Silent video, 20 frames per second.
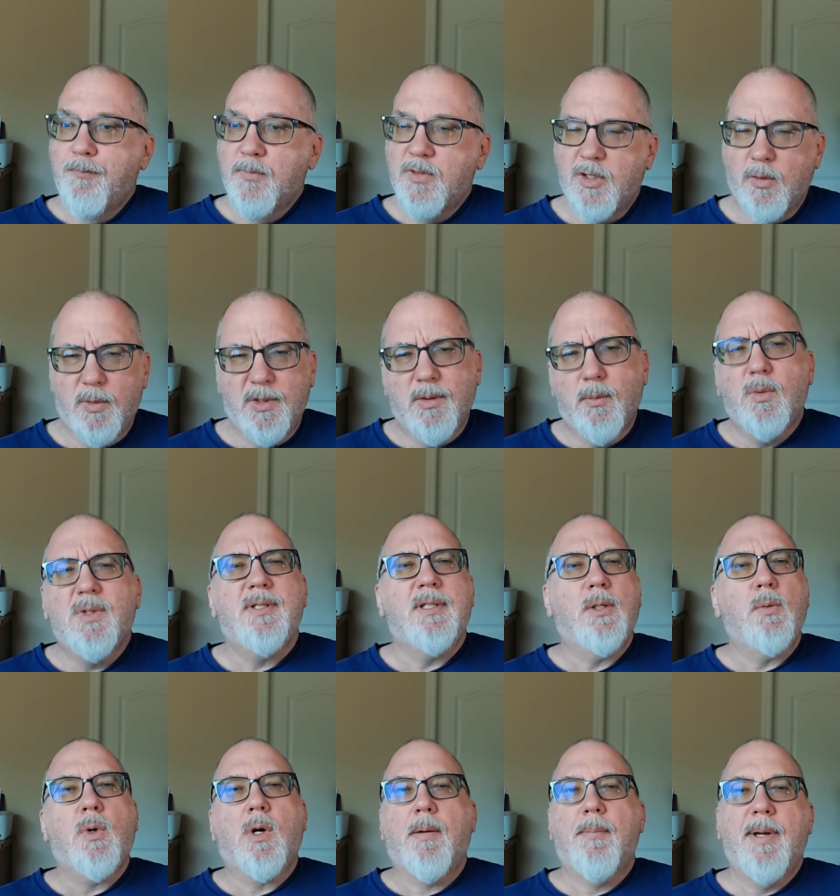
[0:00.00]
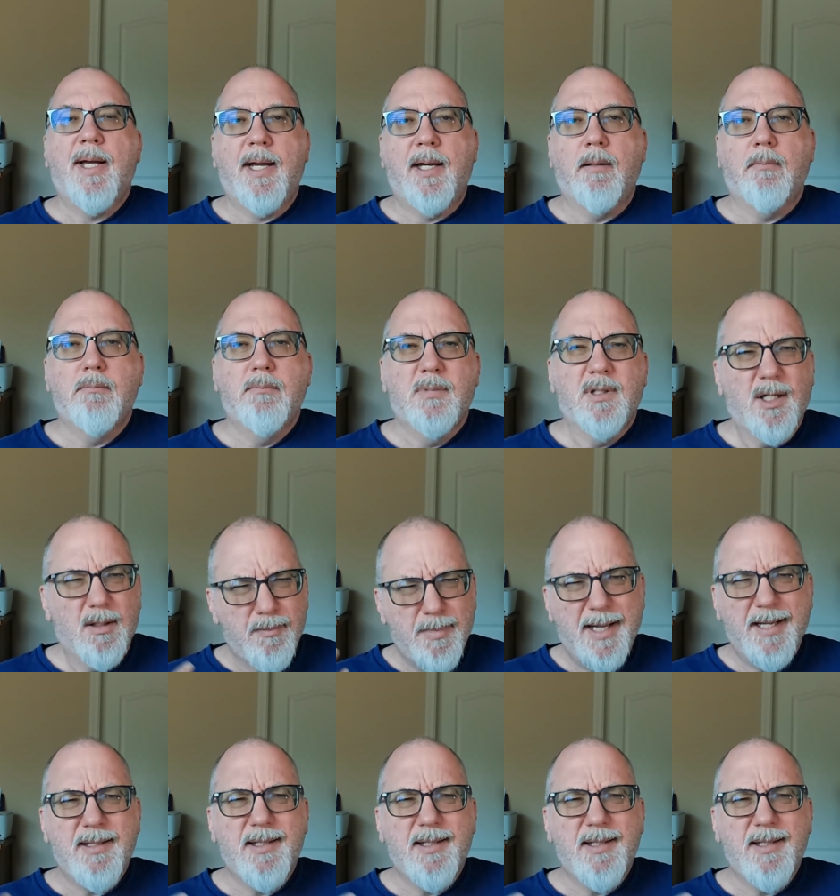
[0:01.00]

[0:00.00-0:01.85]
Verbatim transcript: So we'll we'll see where I'm at. Come back